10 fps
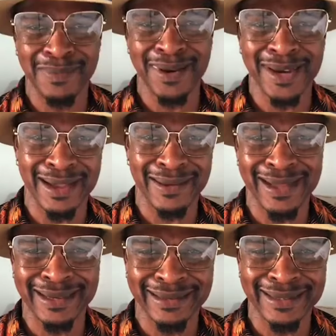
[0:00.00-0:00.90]
a murder
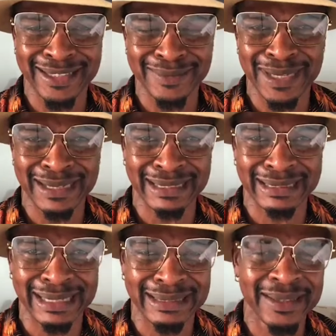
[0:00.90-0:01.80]
going on. There's be a
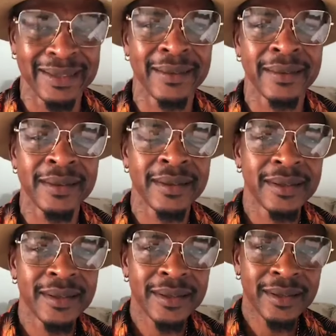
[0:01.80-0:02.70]
killing.
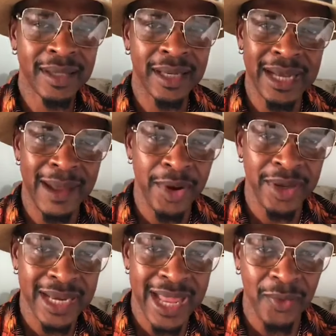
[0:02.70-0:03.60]
Killing a
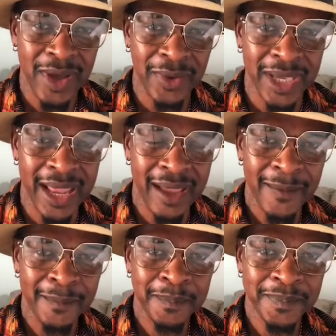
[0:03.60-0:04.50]
murder now going away there.